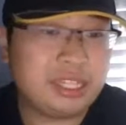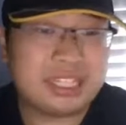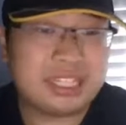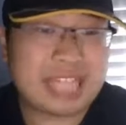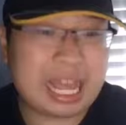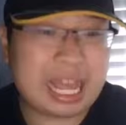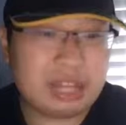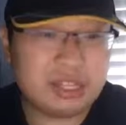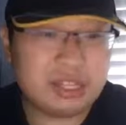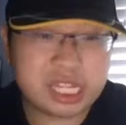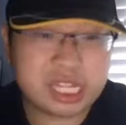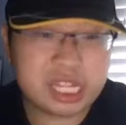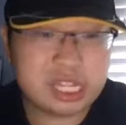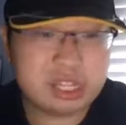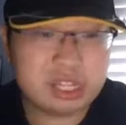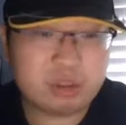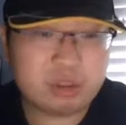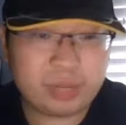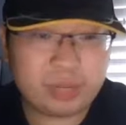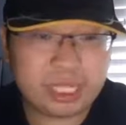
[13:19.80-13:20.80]
Dallas
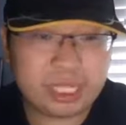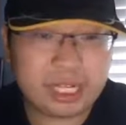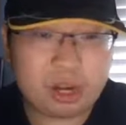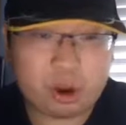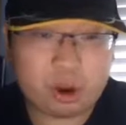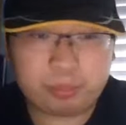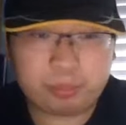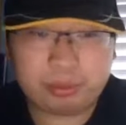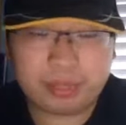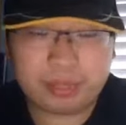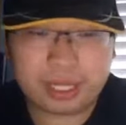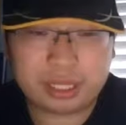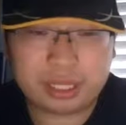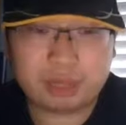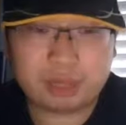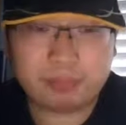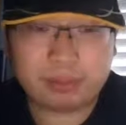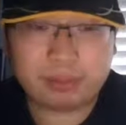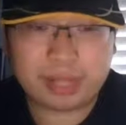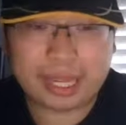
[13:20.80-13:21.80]
is a really hard place
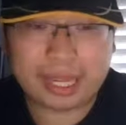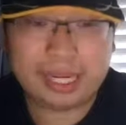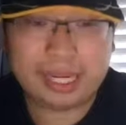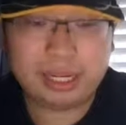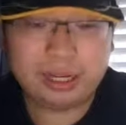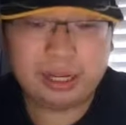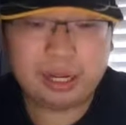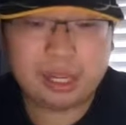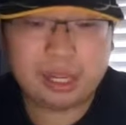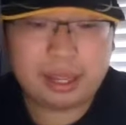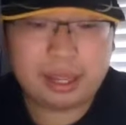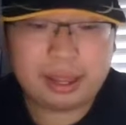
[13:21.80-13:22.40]
to play.